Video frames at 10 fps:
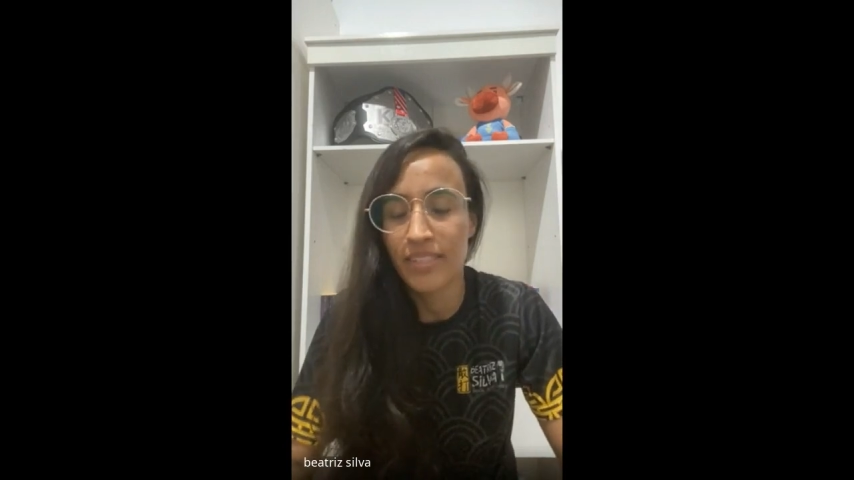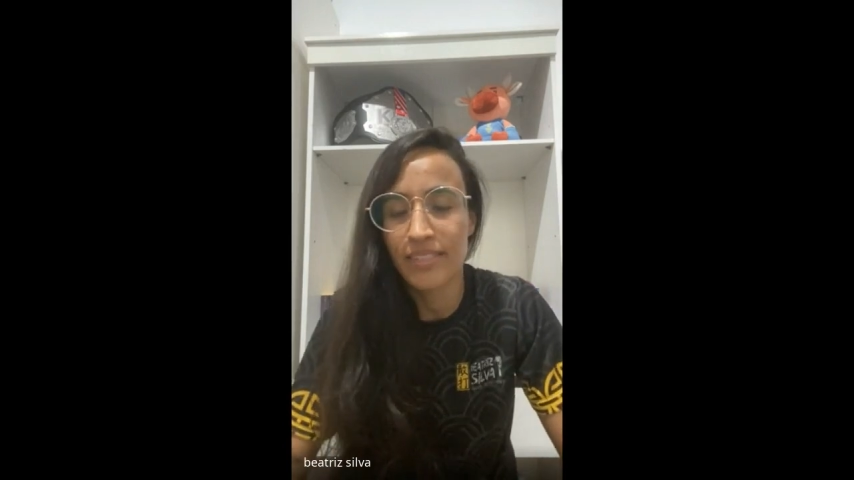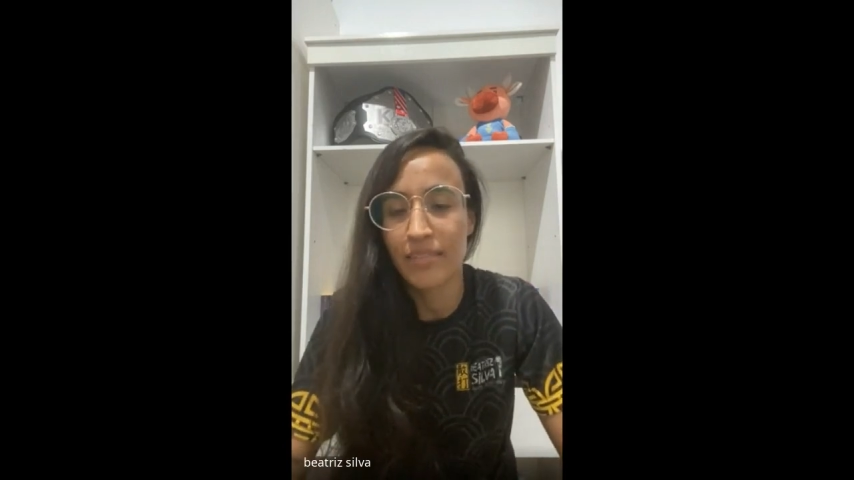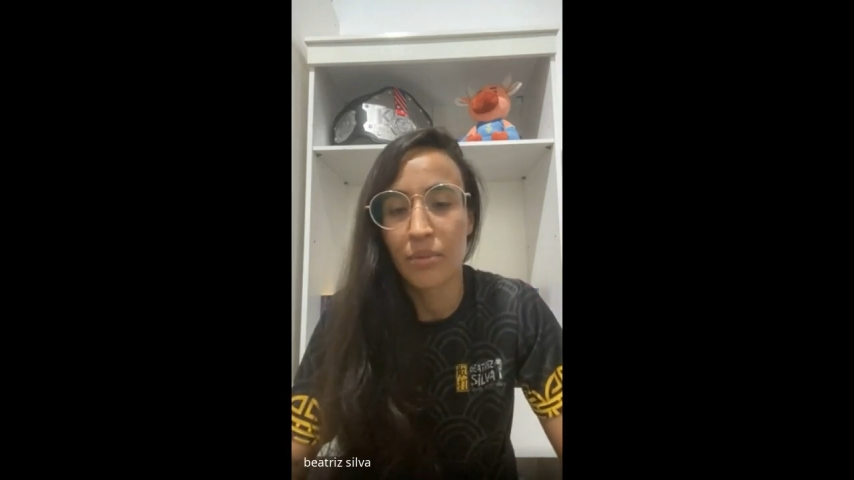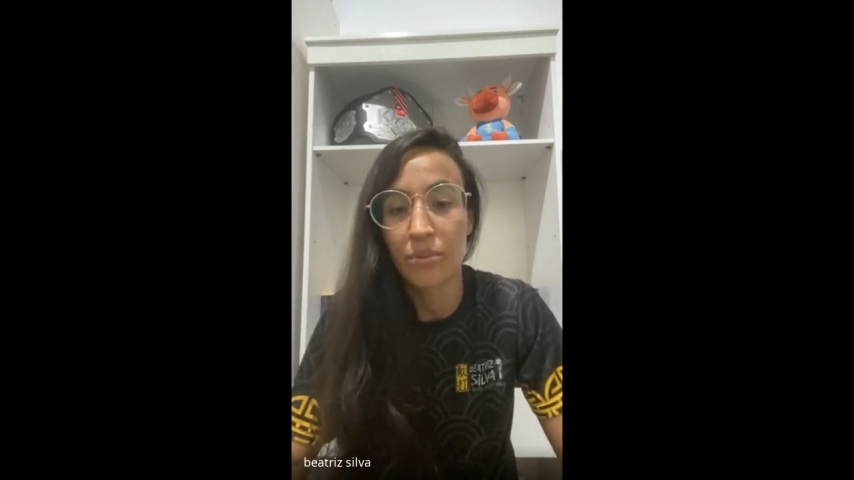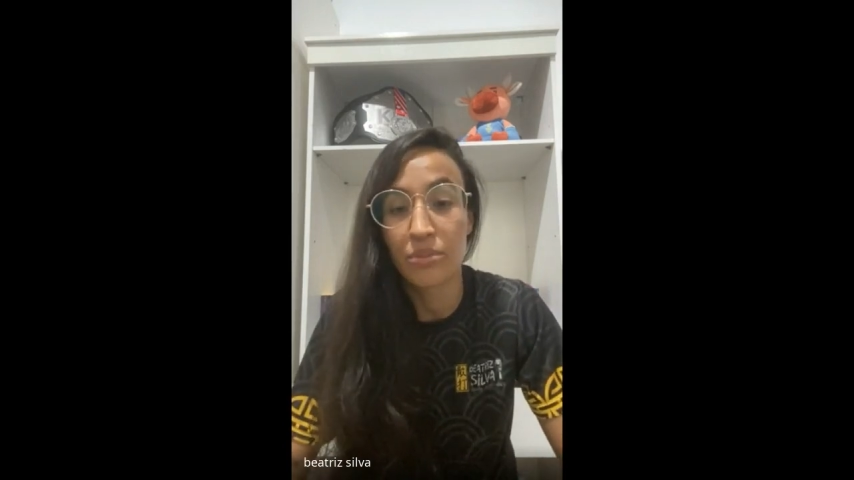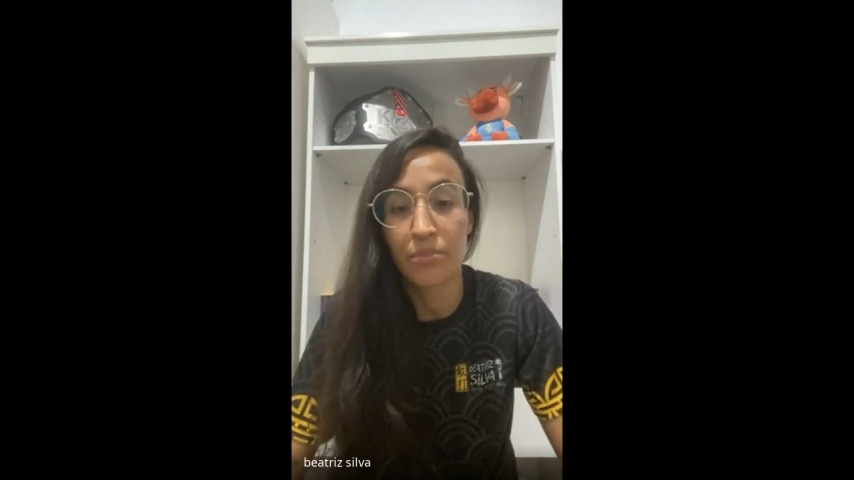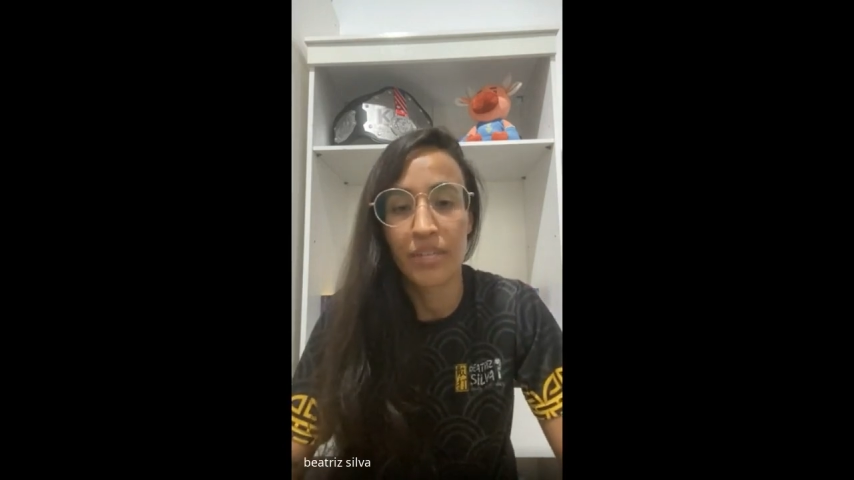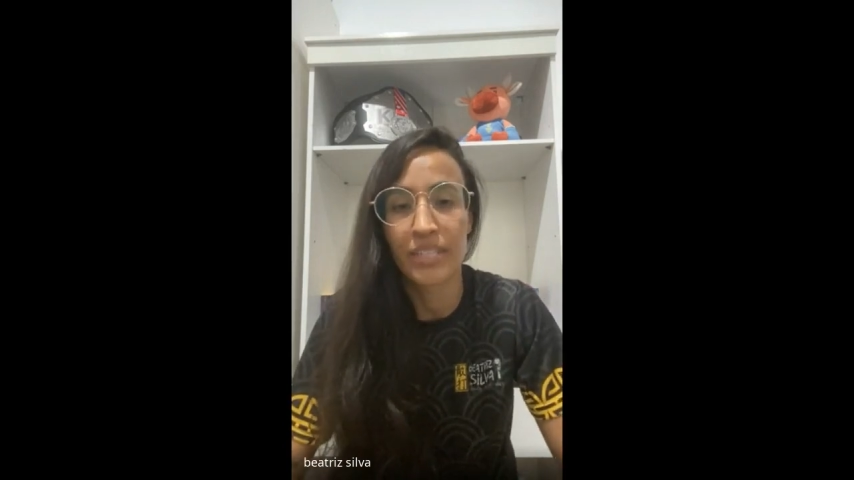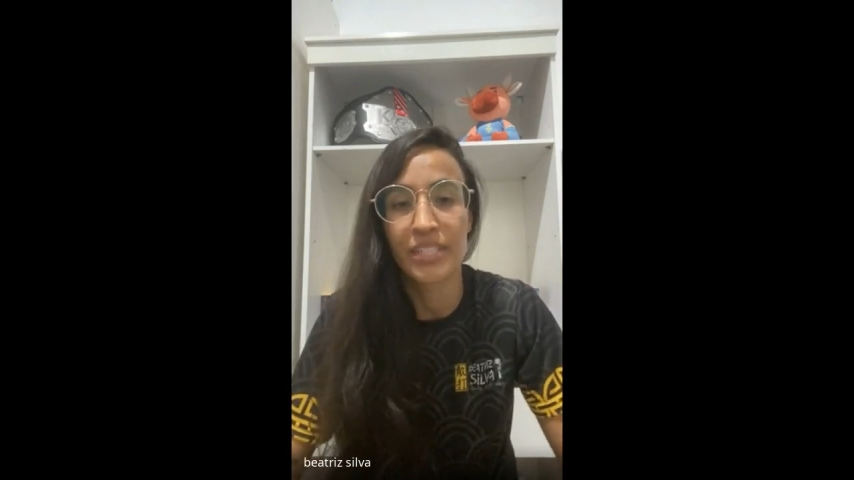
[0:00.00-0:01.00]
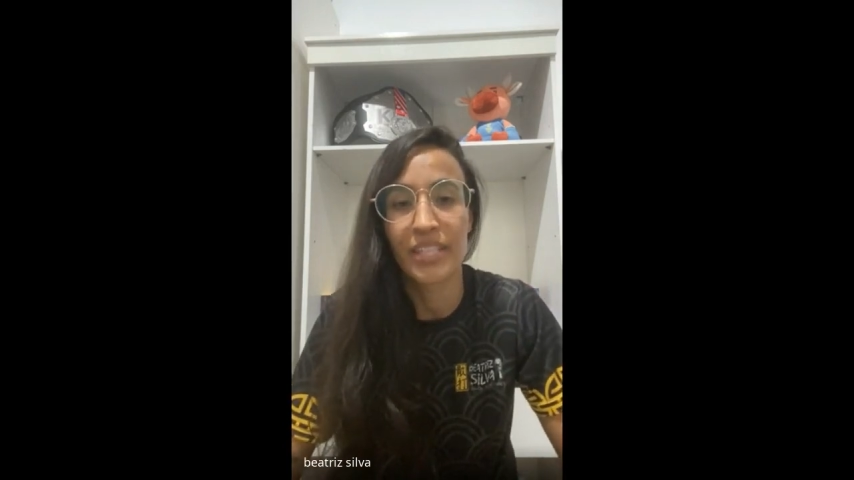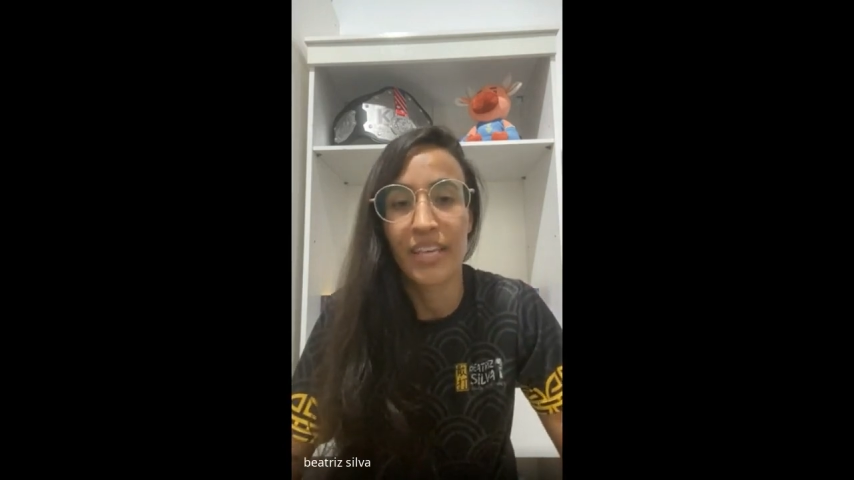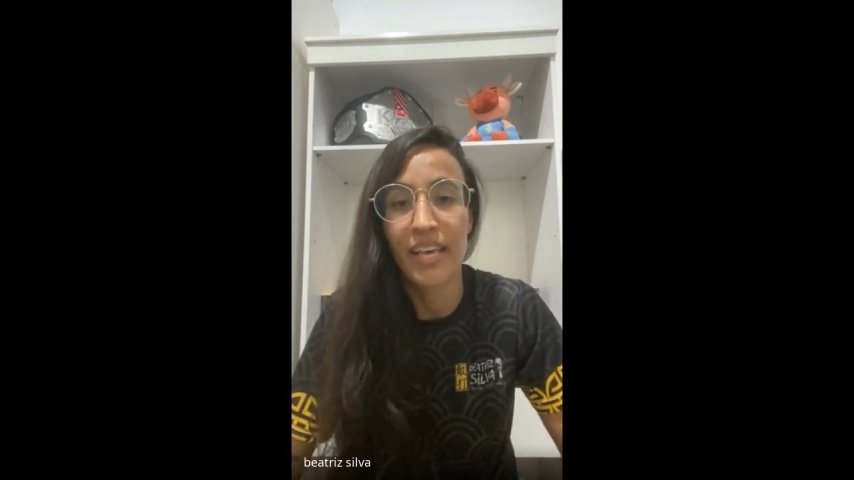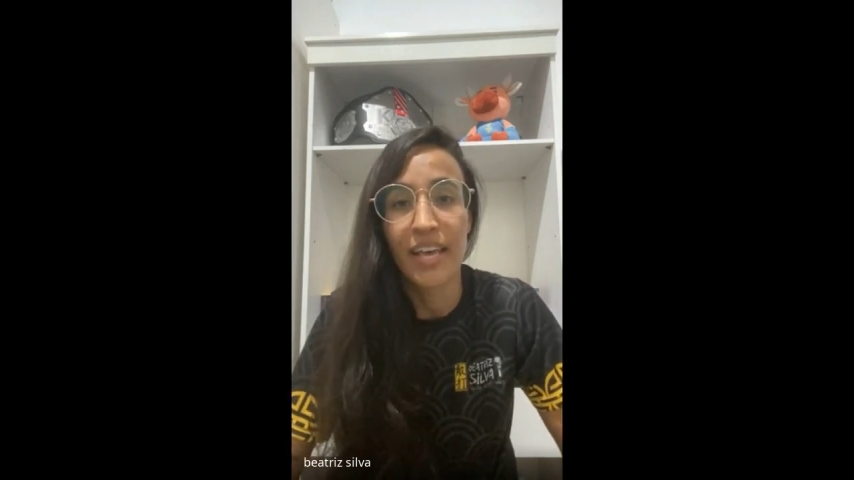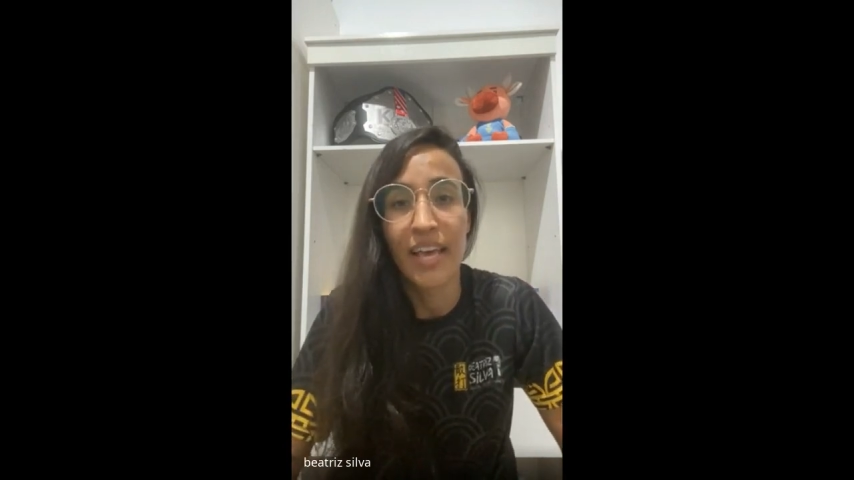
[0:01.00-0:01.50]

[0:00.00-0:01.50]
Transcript: This is the most important thing.